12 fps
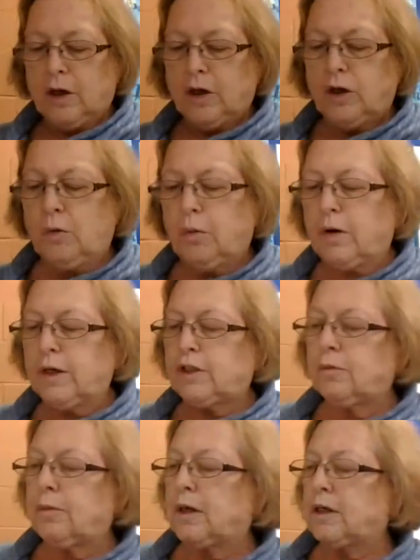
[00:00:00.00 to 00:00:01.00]
You worry too
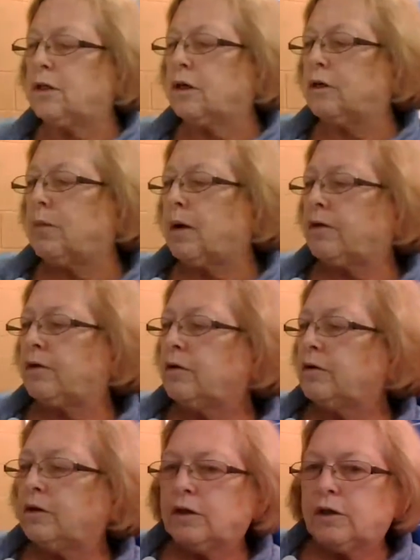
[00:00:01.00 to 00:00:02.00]
much, said her mother.
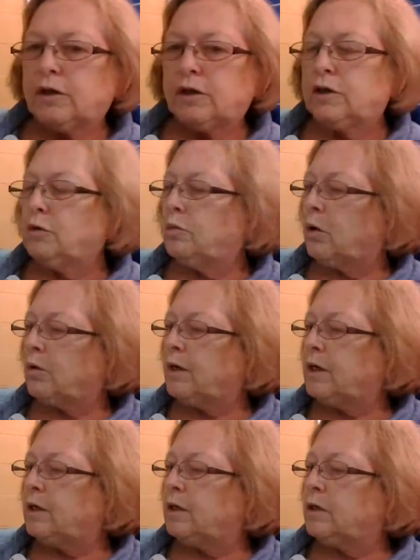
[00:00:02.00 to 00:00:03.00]
You
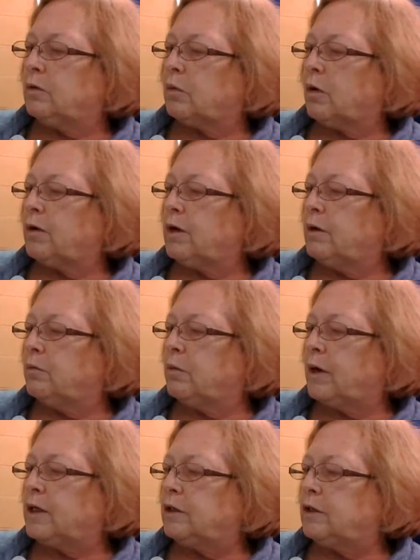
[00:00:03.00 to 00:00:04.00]
worry,
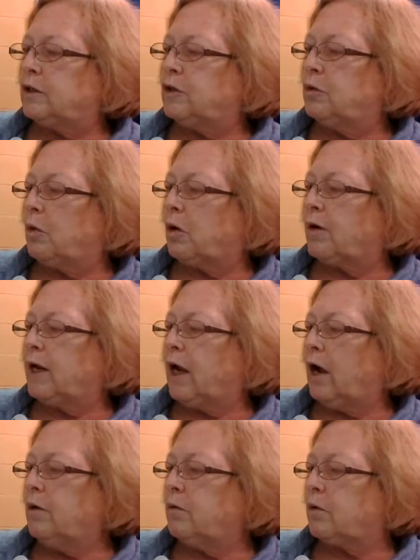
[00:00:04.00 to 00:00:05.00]
when you worry,
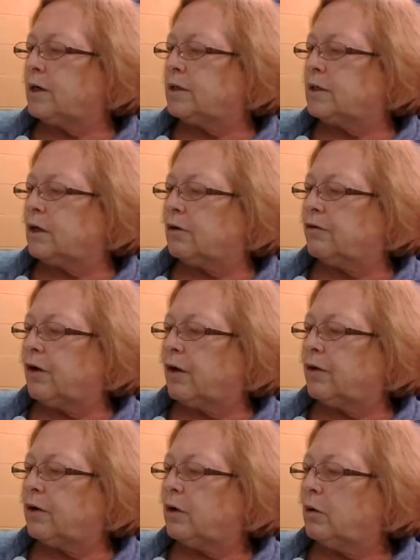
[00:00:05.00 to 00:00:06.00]
I worry, said her
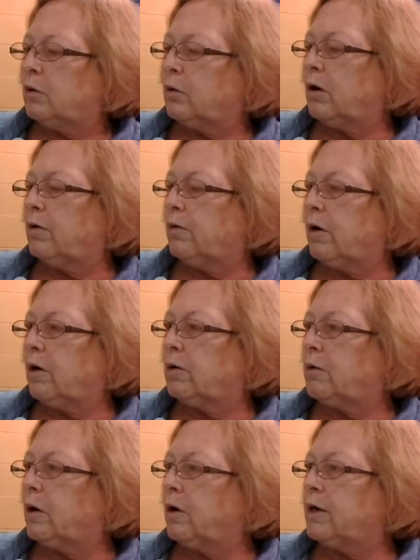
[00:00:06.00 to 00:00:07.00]
father. Worry, worry,
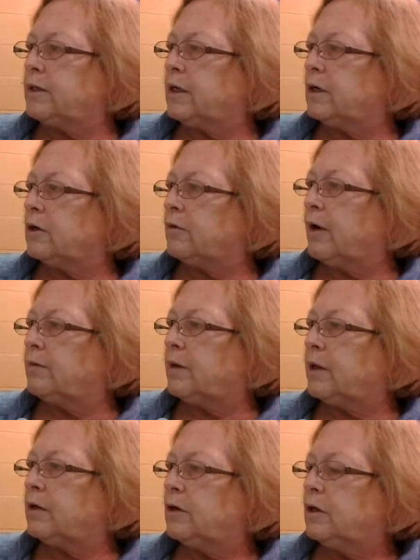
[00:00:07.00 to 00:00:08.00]
worry, said her
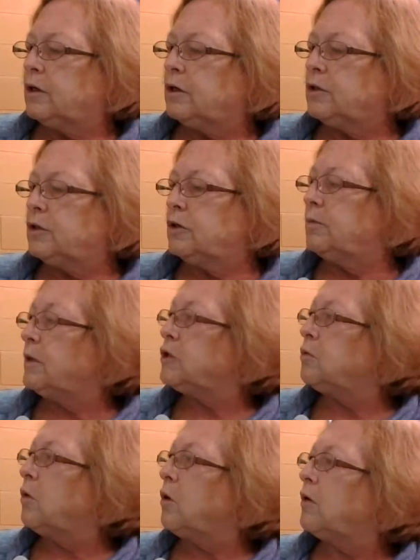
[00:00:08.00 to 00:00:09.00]
grandmother. Too much
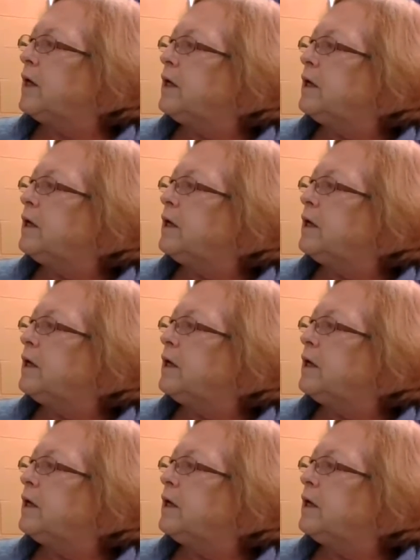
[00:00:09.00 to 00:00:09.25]
worry.